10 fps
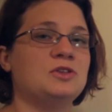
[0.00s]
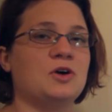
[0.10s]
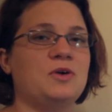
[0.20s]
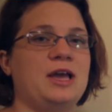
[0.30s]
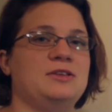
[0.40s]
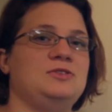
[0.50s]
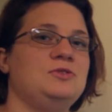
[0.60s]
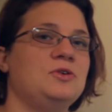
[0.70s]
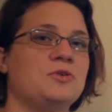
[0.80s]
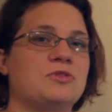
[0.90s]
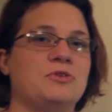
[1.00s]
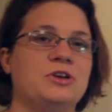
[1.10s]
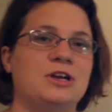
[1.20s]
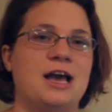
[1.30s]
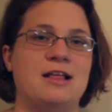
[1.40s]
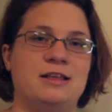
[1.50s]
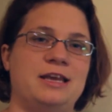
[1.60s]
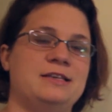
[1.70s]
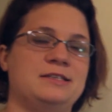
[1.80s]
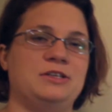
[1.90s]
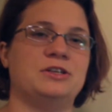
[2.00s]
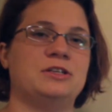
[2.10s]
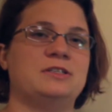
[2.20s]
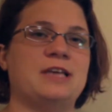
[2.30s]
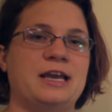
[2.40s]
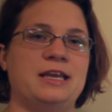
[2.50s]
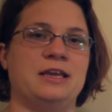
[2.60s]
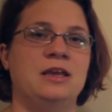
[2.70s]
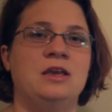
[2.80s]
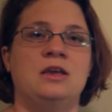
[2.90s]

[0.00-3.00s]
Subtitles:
So as you go through your holidays and you're deciding